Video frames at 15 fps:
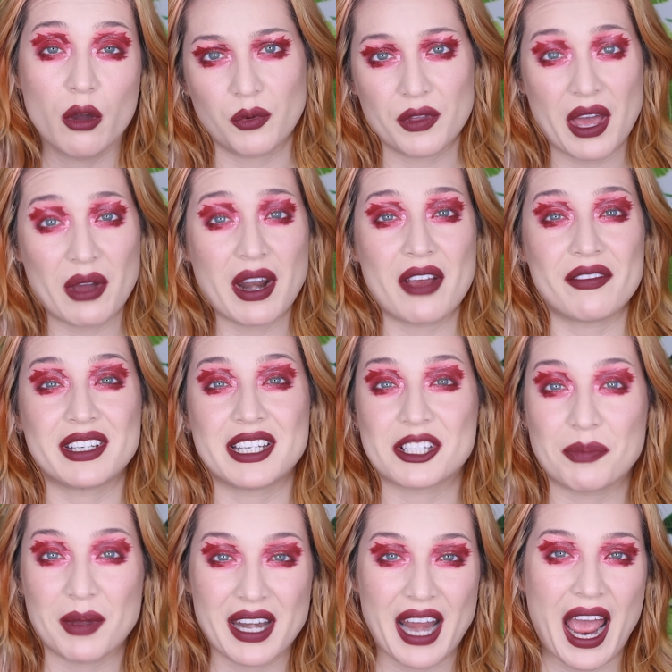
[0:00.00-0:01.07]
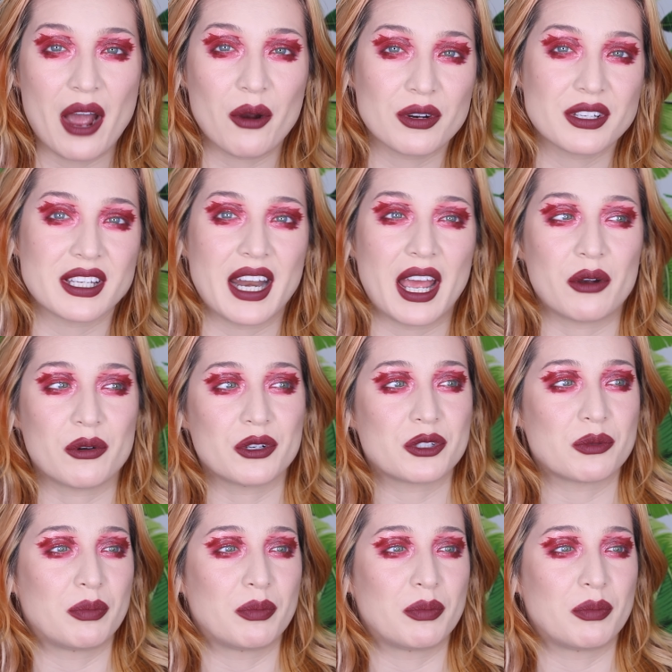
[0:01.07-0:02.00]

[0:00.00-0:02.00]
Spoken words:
without having to spend hours and hours